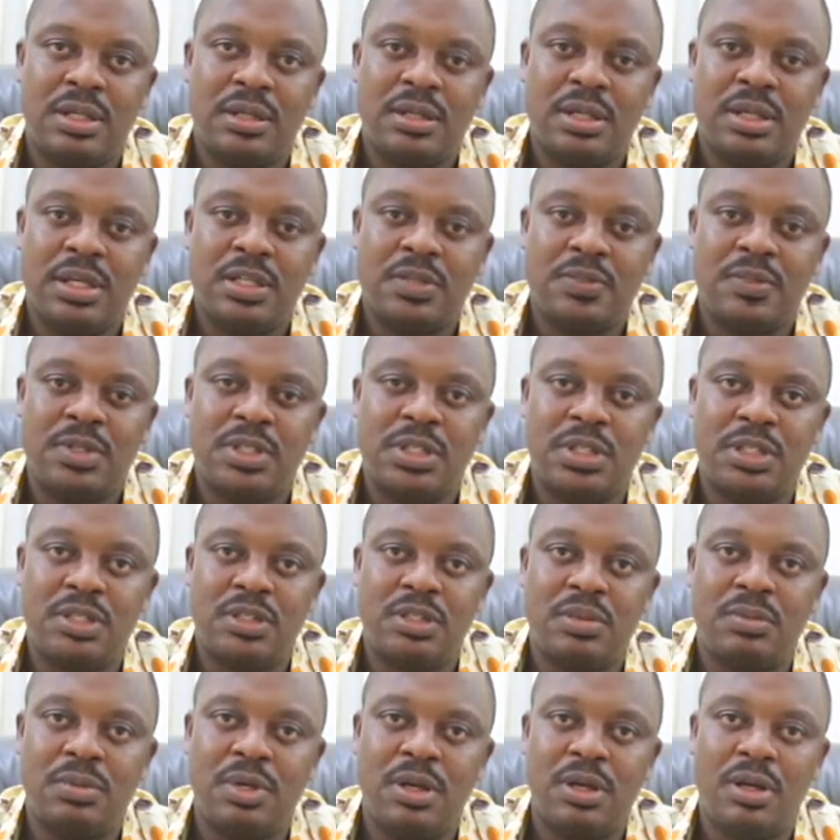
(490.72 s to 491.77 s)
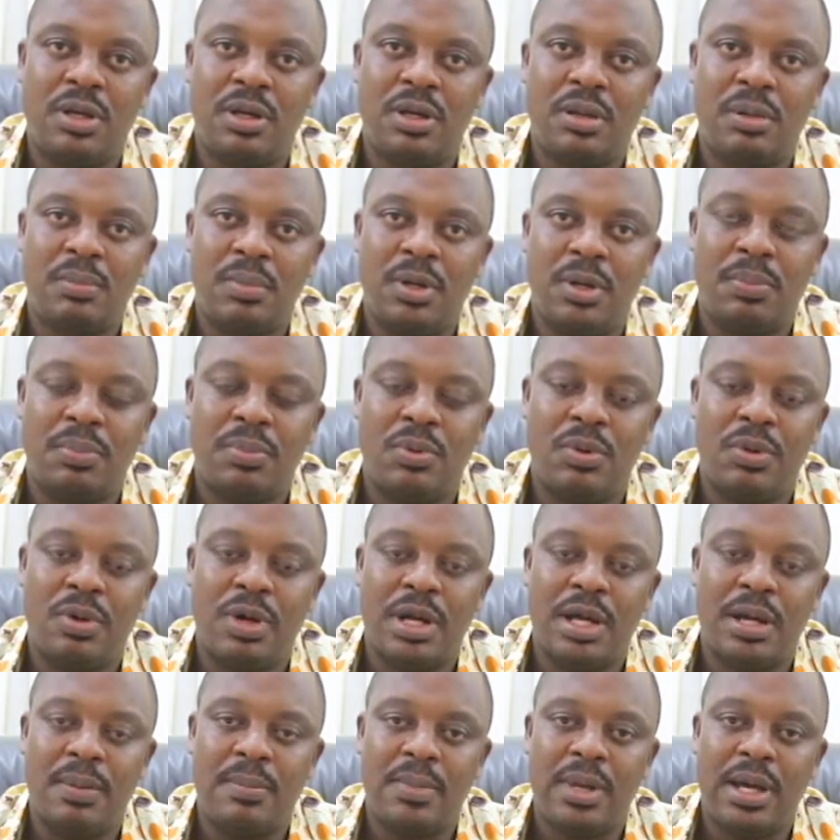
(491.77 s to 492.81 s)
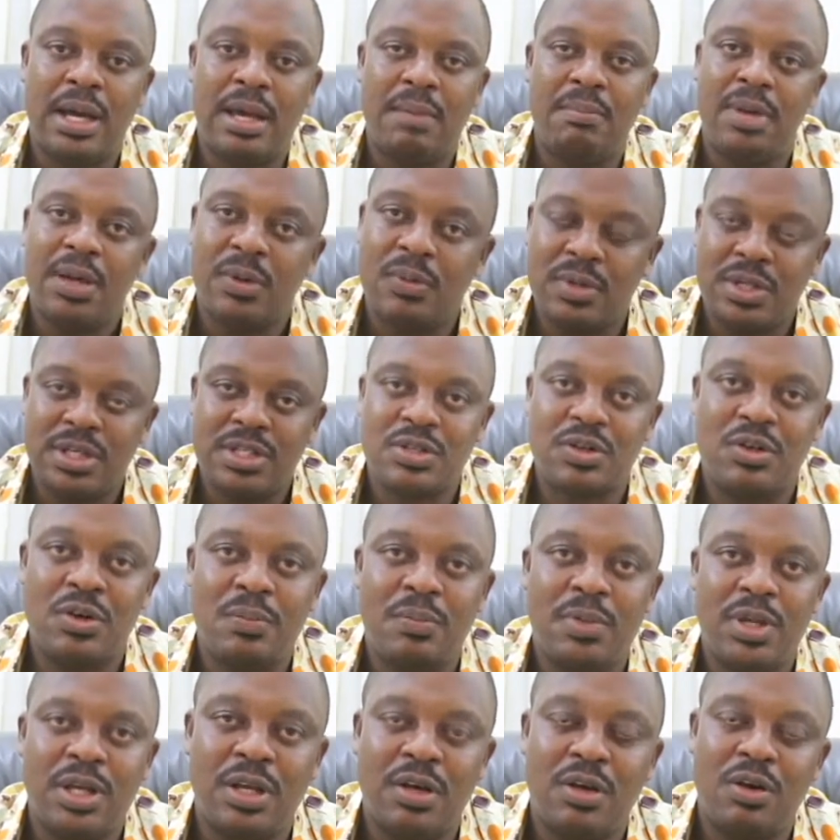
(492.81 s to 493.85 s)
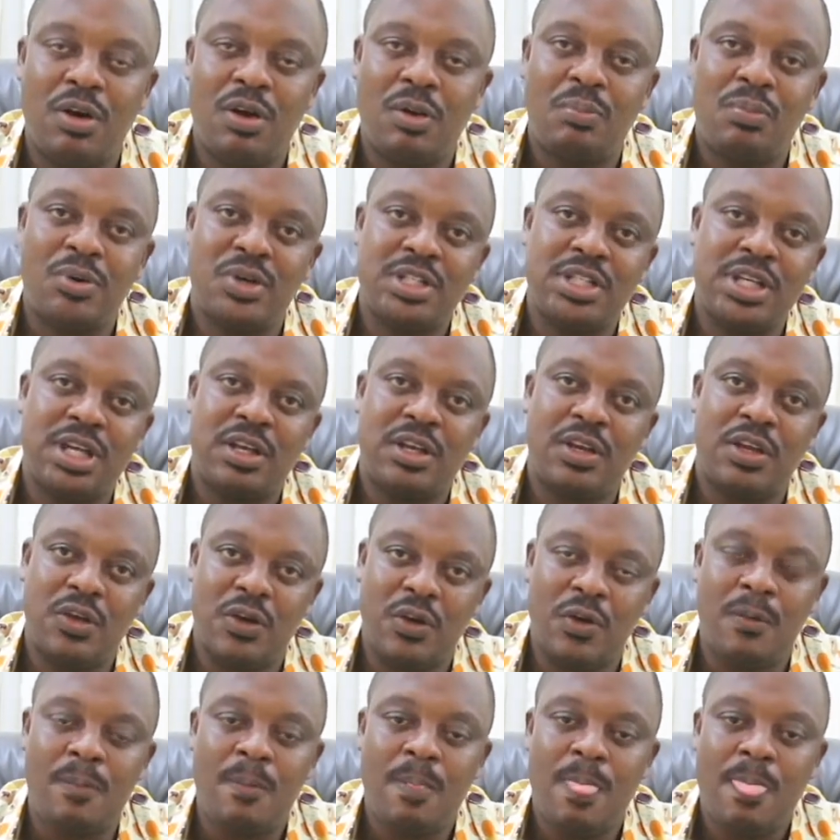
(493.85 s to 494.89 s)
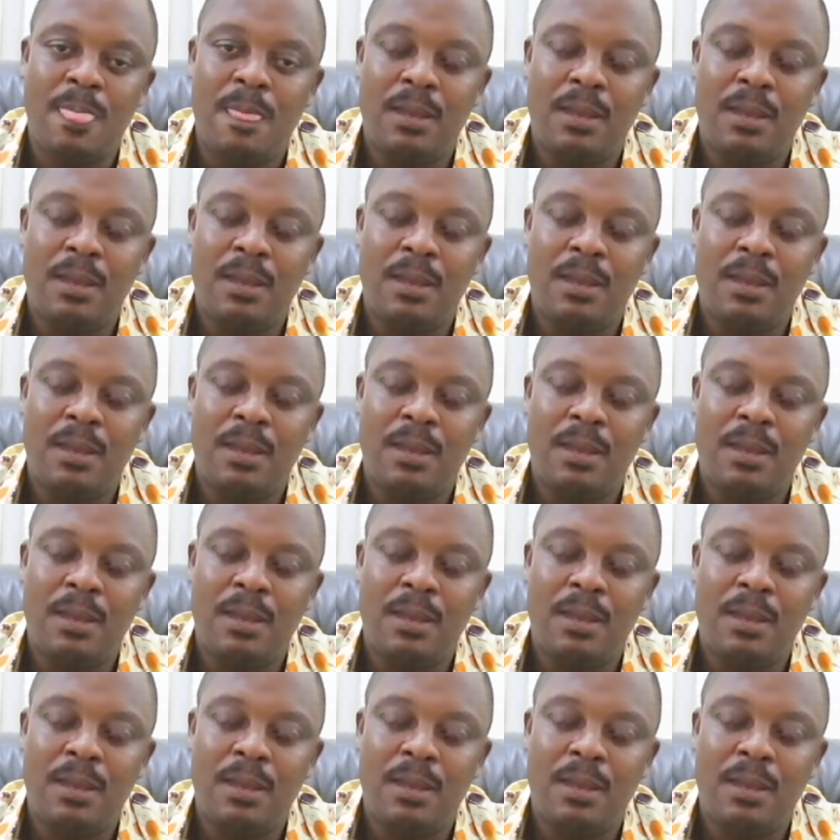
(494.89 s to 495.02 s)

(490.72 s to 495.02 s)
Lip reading: exposition program, I met with this company called Project Cure.